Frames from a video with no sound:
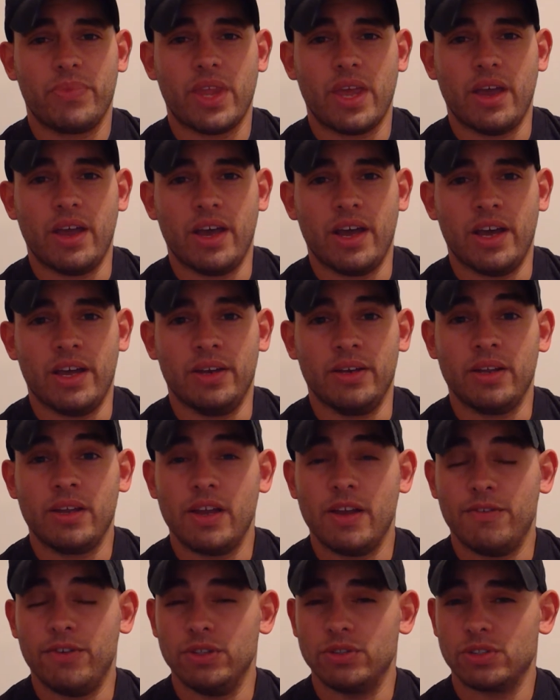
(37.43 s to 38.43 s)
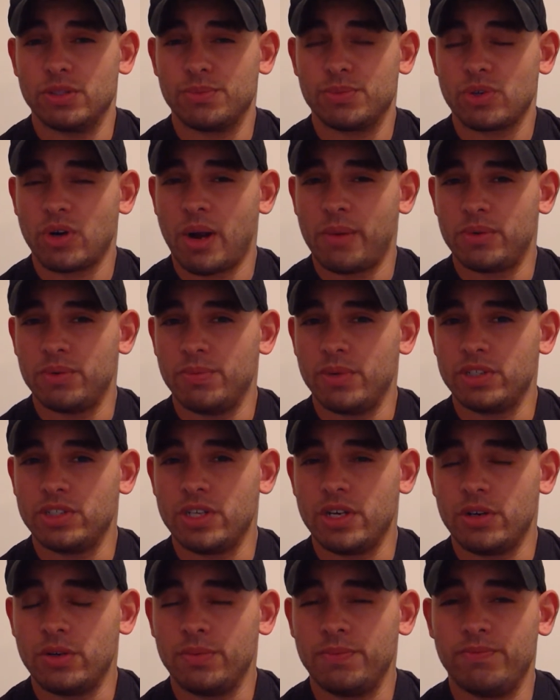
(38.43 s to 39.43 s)
And if you subscribe to my
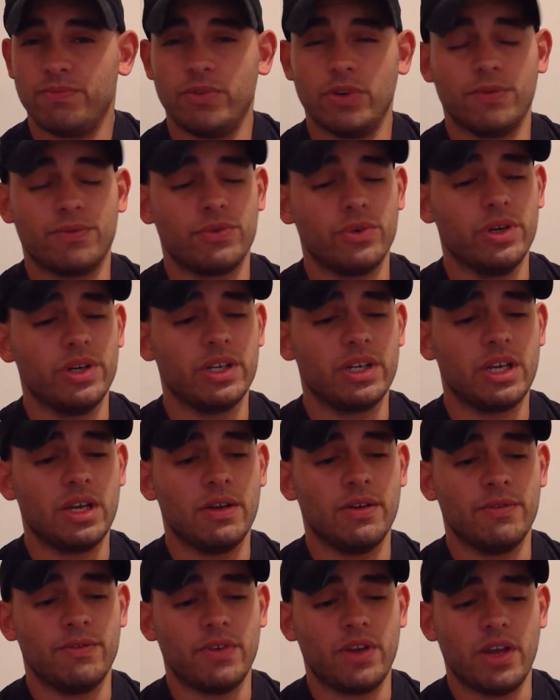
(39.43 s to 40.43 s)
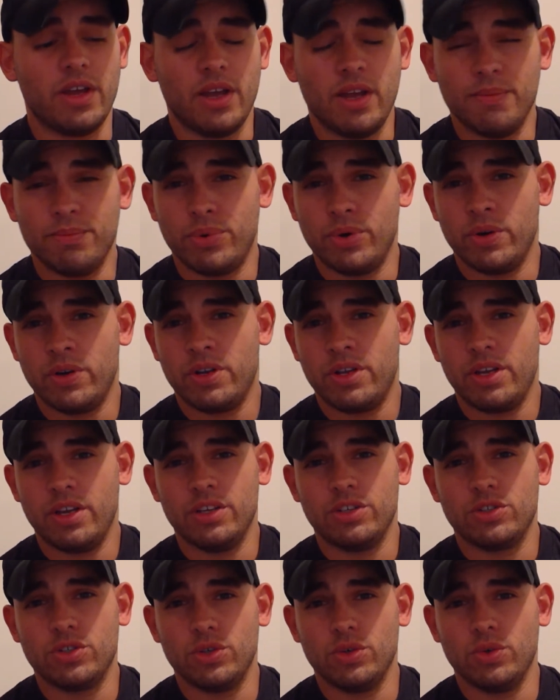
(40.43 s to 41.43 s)
channel, feel free to give input
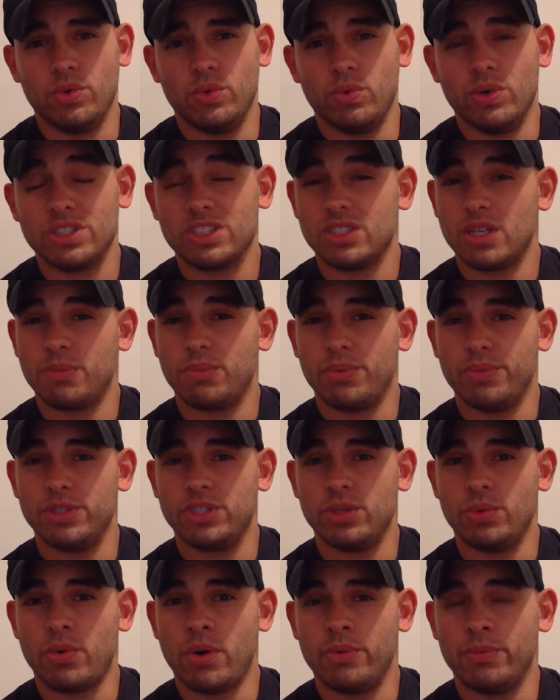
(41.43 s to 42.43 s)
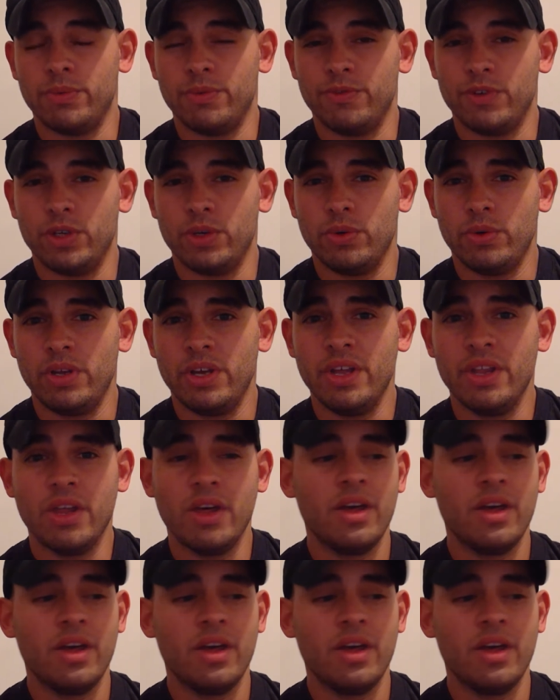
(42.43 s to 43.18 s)
into what supplements you want reviewed.